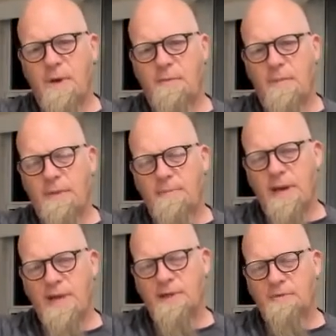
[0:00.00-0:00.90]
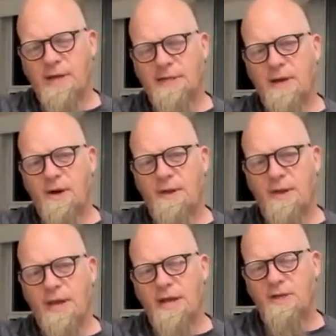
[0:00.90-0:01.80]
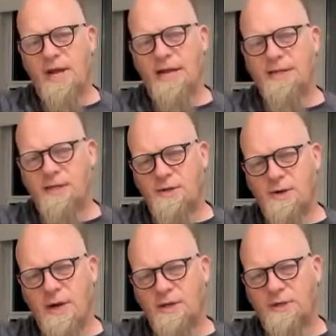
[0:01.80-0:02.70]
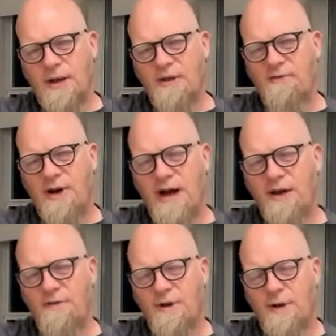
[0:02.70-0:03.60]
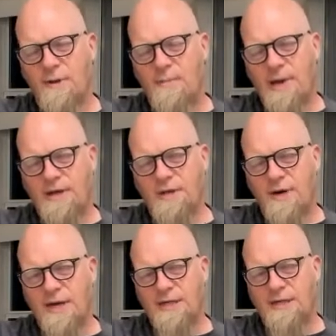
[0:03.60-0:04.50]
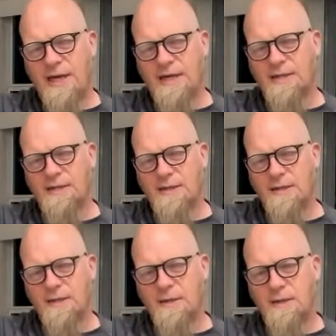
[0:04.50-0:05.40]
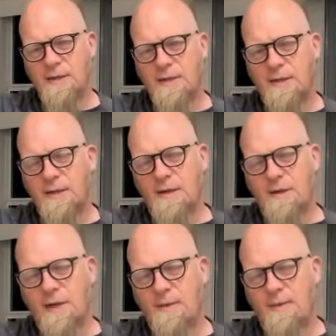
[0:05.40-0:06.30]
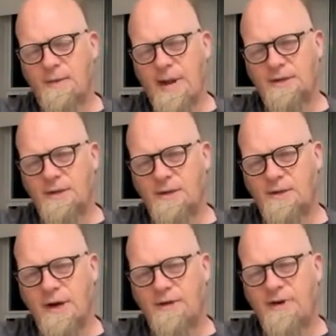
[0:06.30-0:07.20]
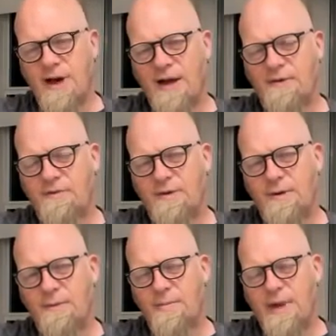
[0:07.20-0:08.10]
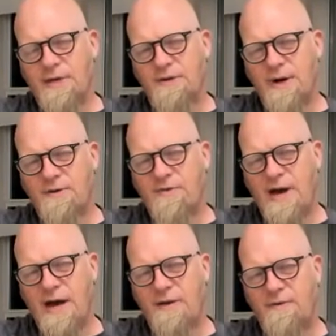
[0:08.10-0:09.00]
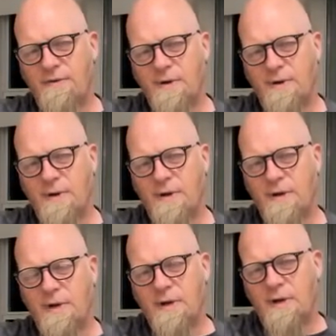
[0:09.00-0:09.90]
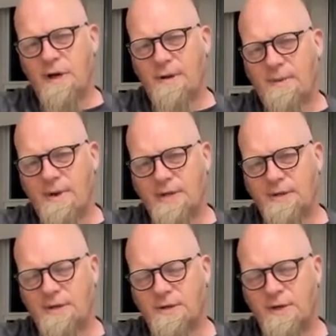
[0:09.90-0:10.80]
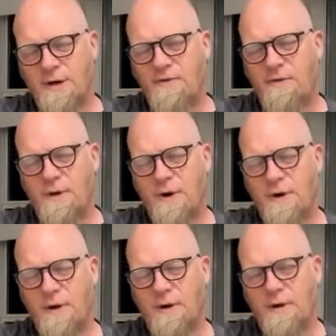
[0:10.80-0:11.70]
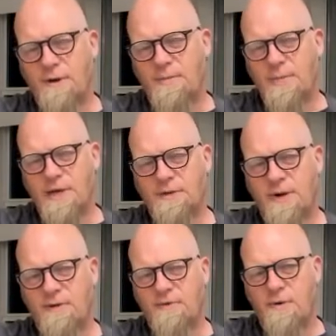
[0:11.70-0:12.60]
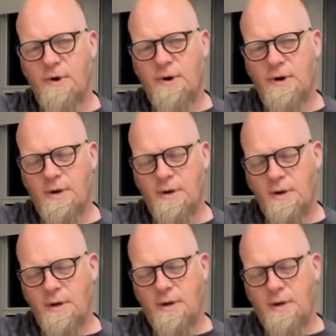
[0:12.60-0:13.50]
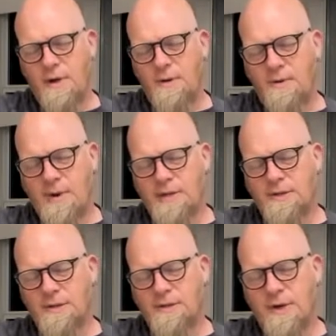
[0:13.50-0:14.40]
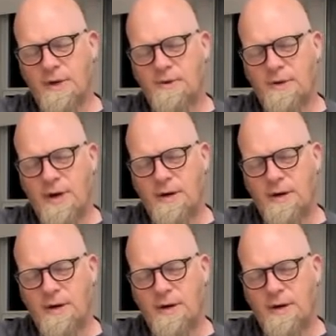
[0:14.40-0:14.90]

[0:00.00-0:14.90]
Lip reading: my pick is resting on the adjacent string, string 5. Pick string 6, come to rest on string 5. Pick string 5, come to rest on string 4. Pick string 4, come to rest on string 3.